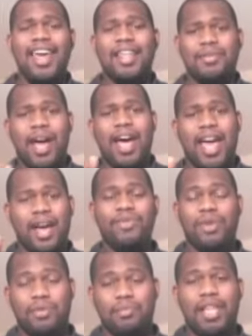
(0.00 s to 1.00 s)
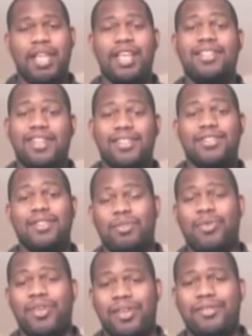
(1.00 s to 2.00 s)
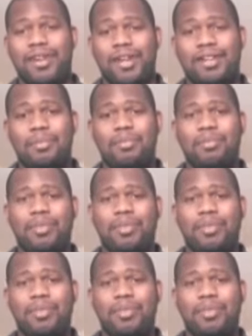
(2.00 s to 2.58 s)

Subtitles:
I have to admit, it does look pretty fun.